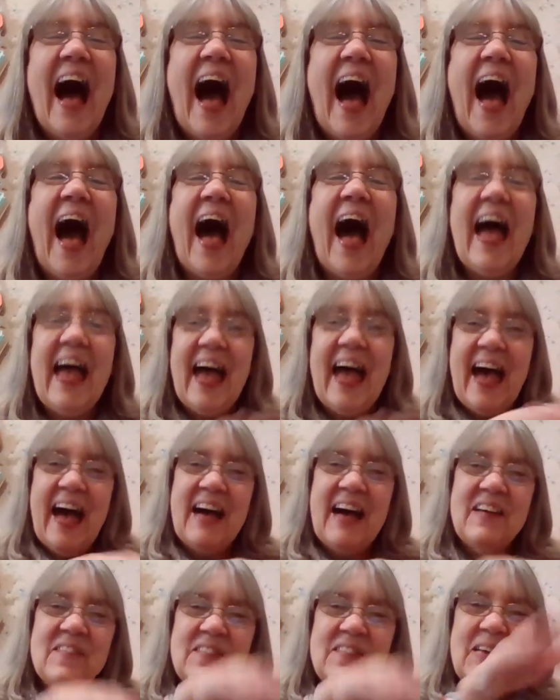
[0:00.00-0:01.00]
I
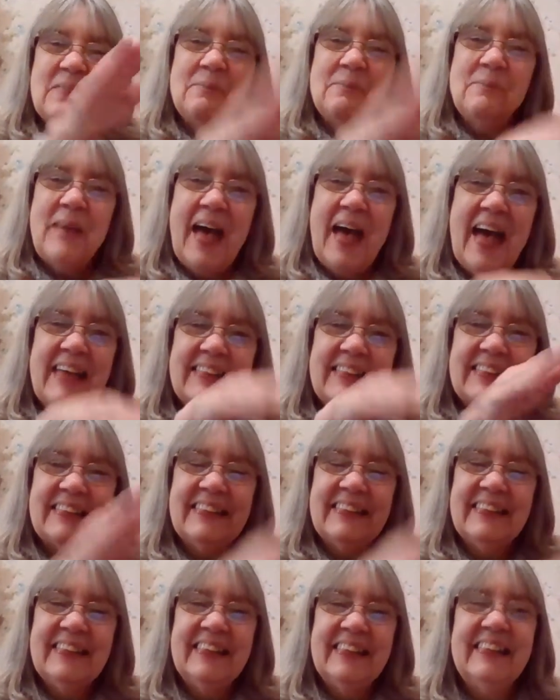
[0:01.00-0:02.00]
have a pet.
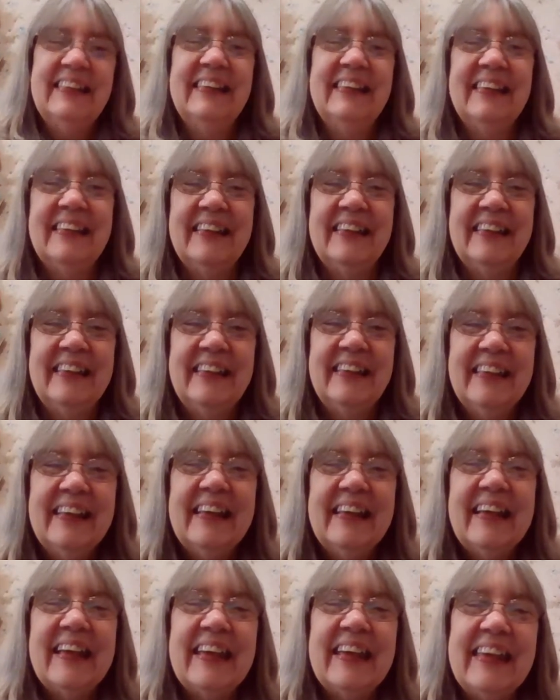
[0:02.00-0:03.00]

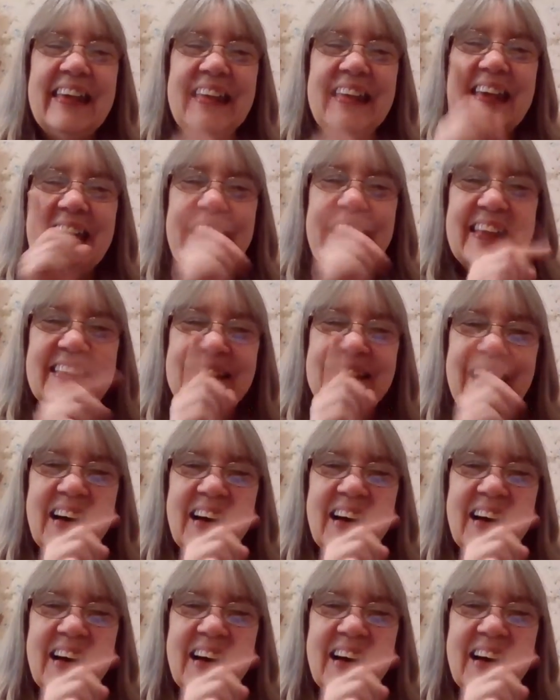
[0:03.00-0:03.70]
He is